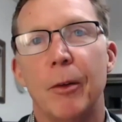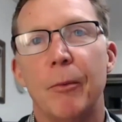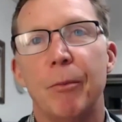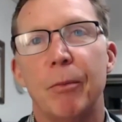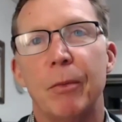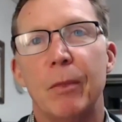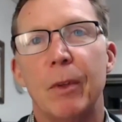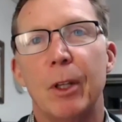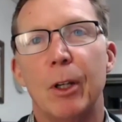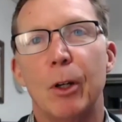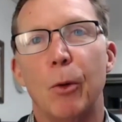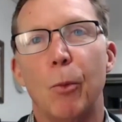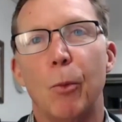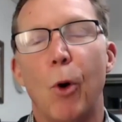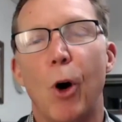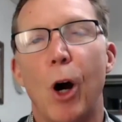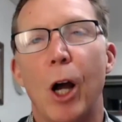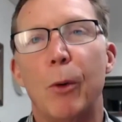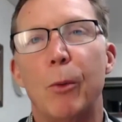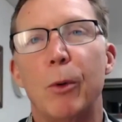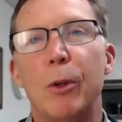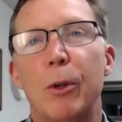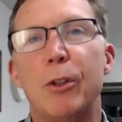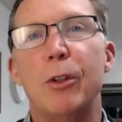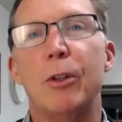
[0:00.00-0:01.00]
Why
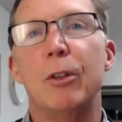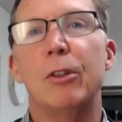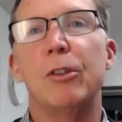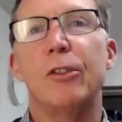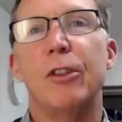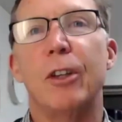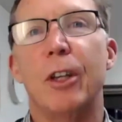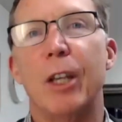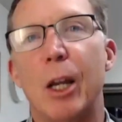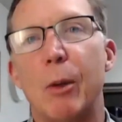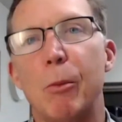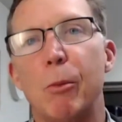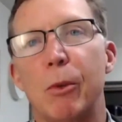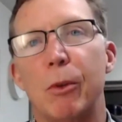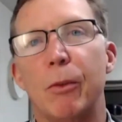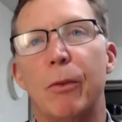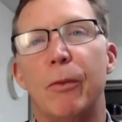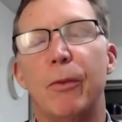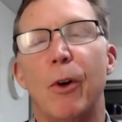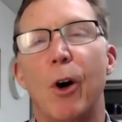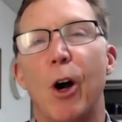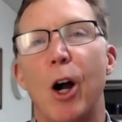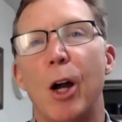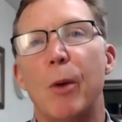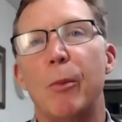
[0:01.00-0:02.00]
reduce the number of
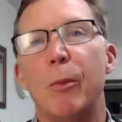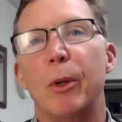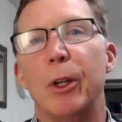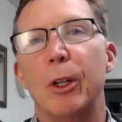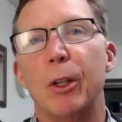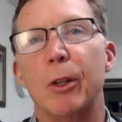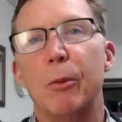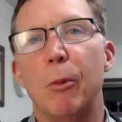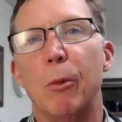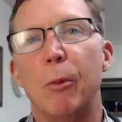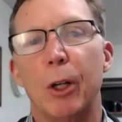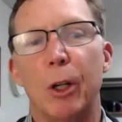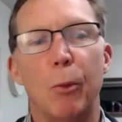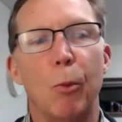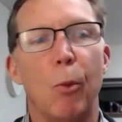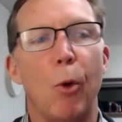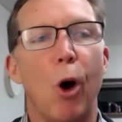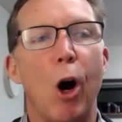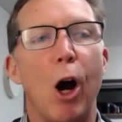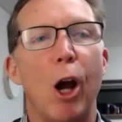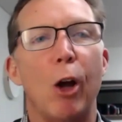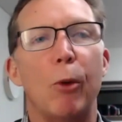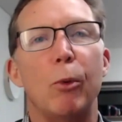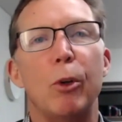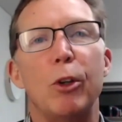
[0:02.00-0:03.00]
firemen in the body? Why
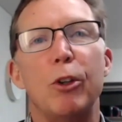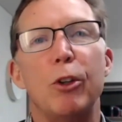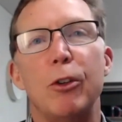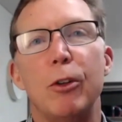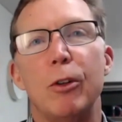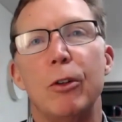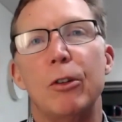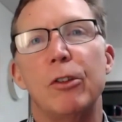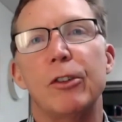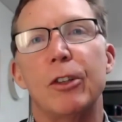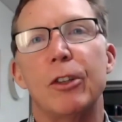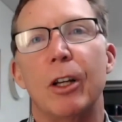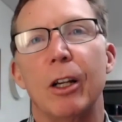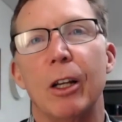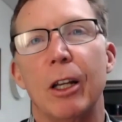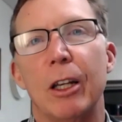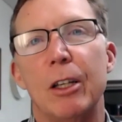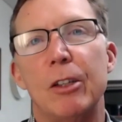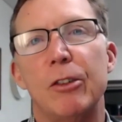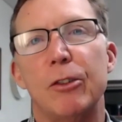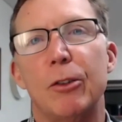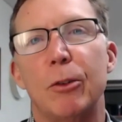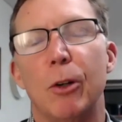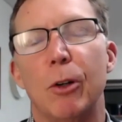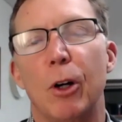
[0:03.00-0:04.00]
reduce
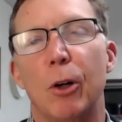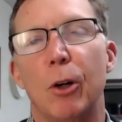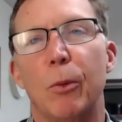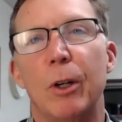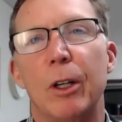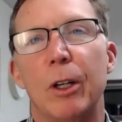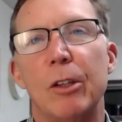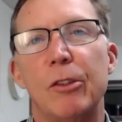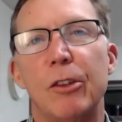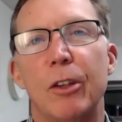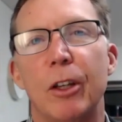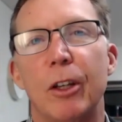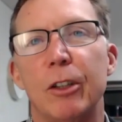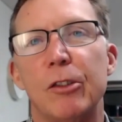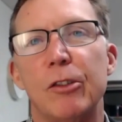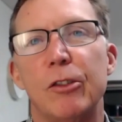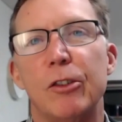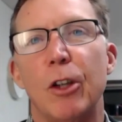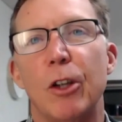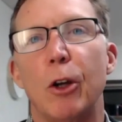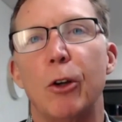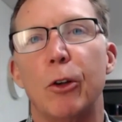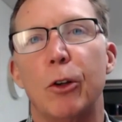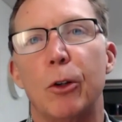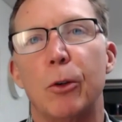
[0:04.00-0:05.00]
cholesterol when it's
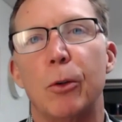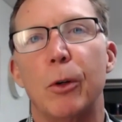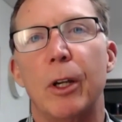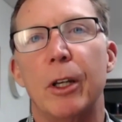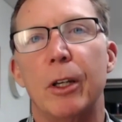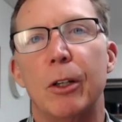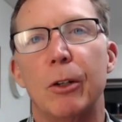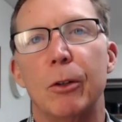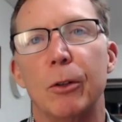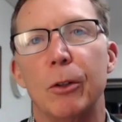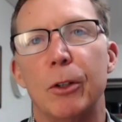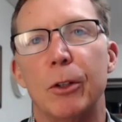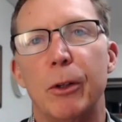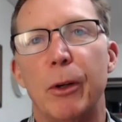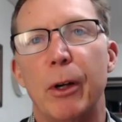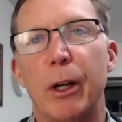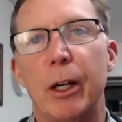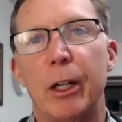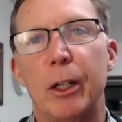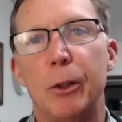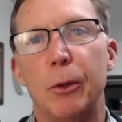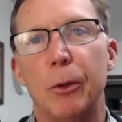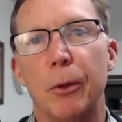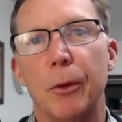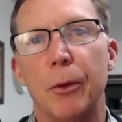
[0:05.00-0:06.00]
so critical to our
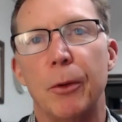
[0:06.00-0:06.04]
health?